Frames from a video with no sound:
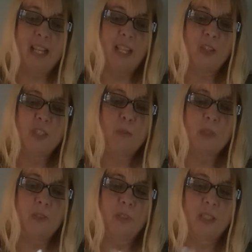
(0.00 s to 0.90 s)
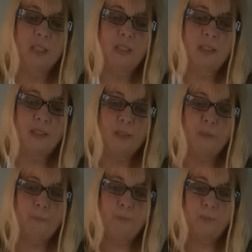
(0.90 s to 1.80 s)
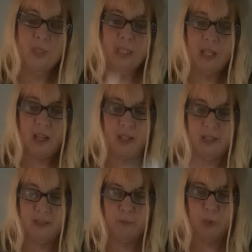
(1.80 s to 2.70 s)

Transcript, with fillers: Well, there's some differences. I um,